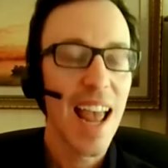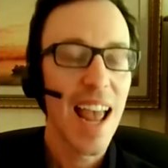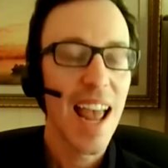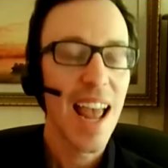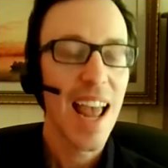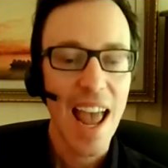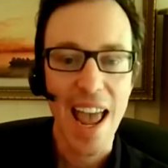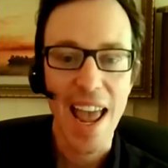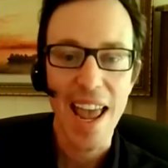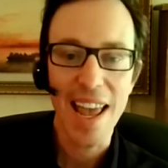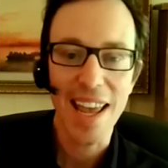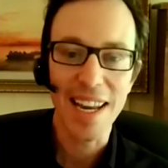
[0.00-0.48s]

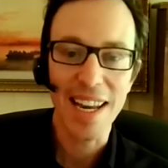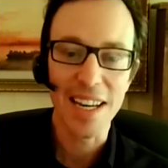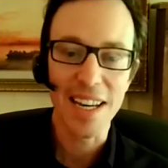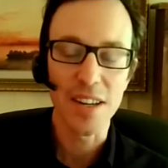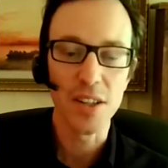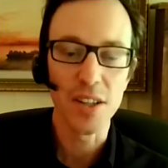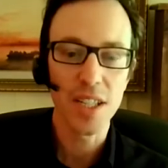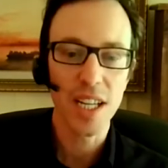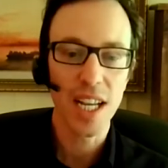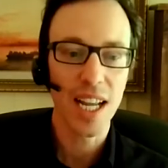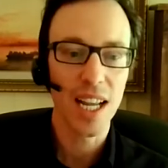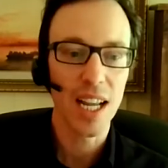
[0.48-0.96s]

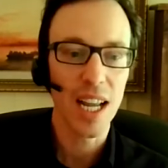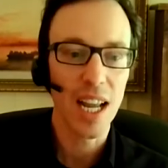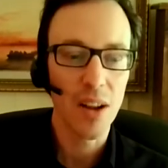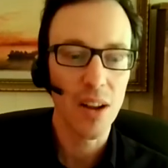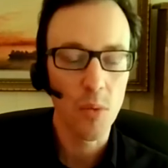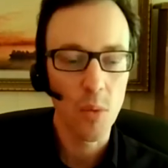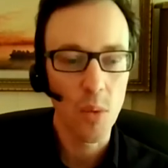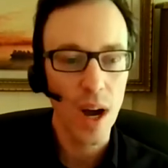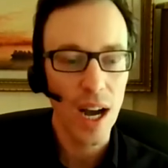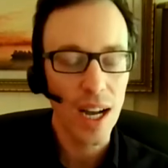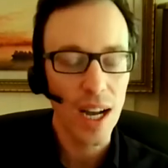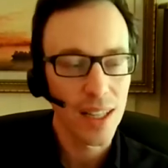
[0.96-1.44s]
And
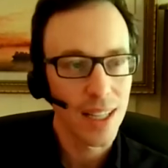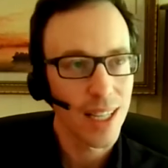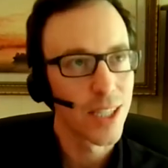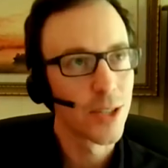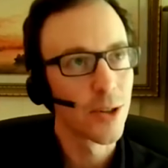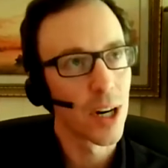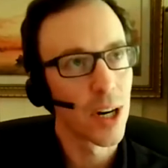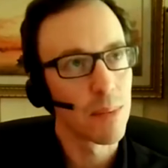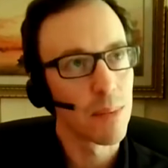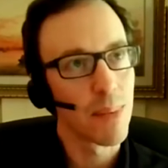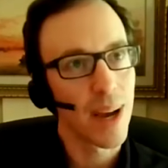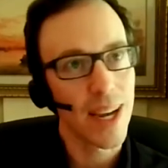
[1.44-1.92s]
while it
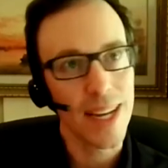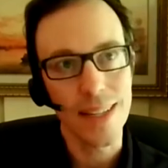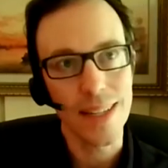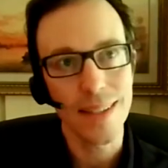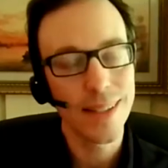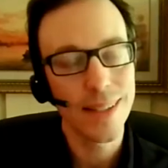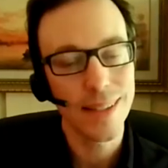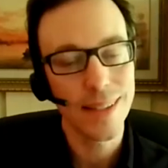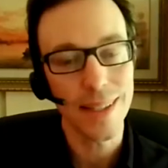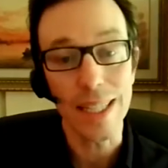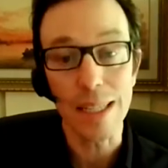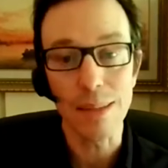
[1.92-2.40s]
sort of might
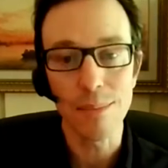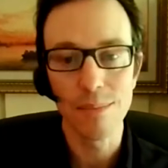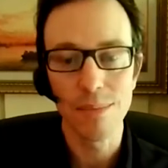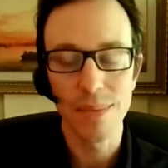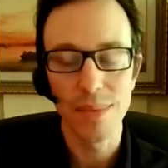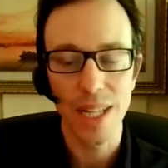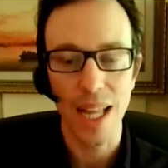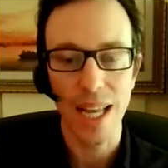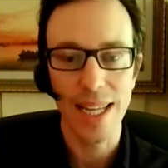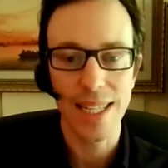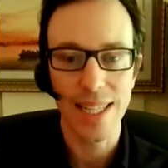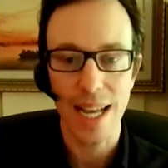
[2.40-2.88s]
seem
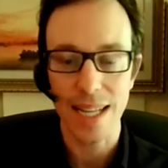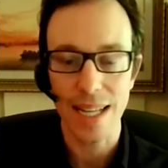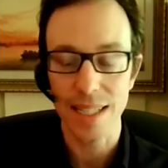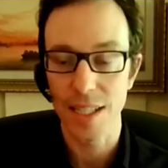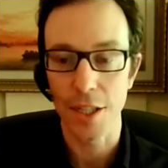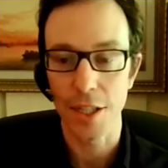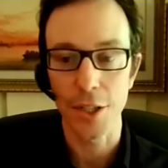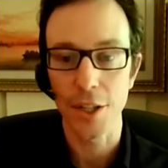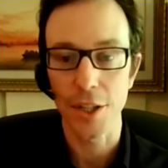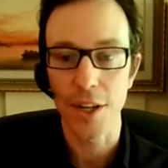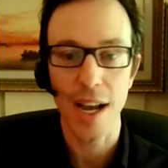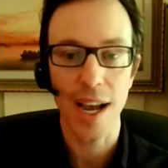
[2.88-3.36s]
like that's a
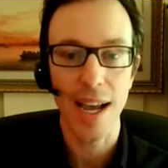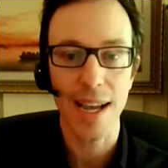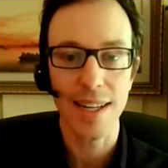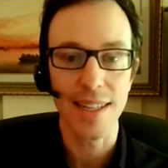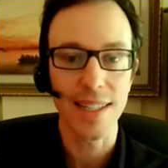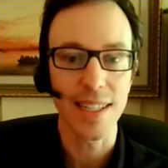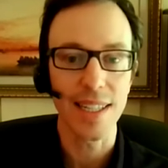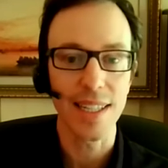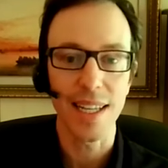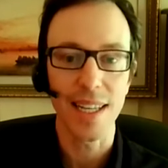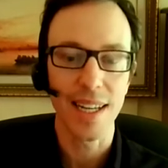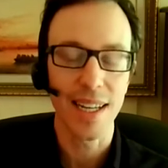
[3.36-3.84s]
good
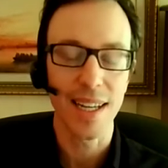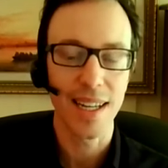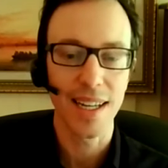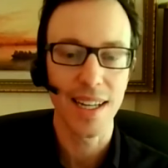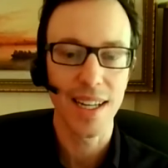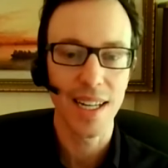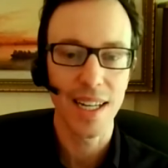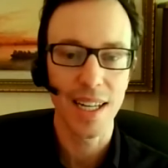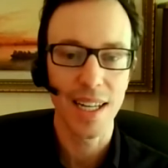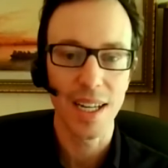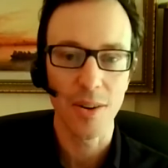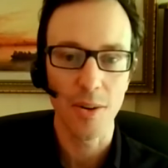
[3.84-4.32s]

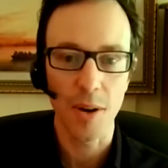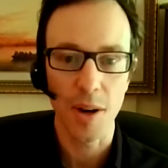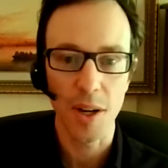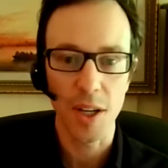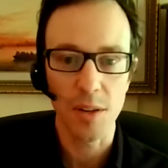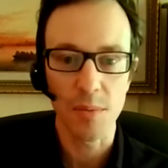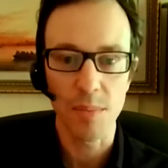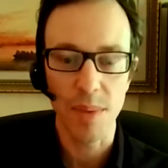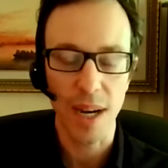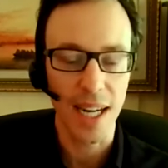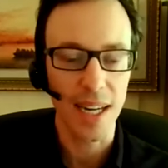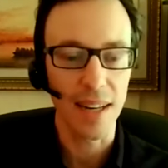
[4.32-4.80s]
idea, or you
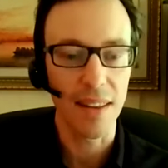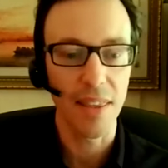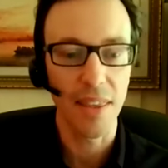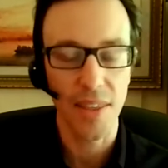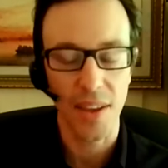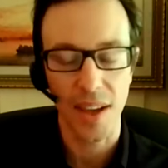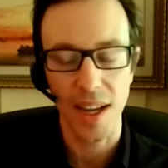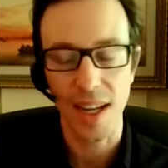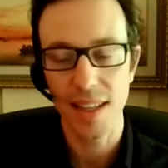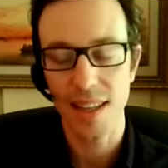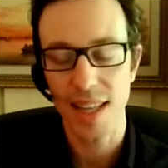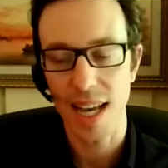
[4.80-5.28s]
might
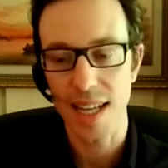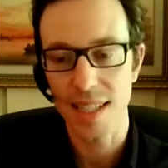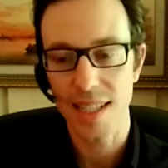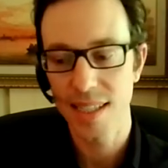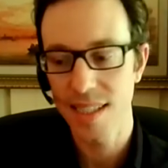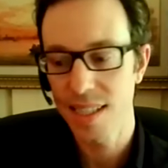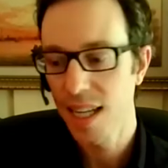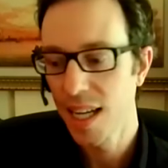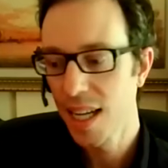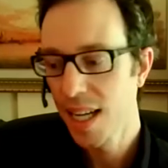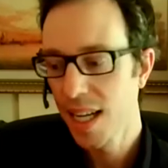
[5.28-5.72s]
think that's,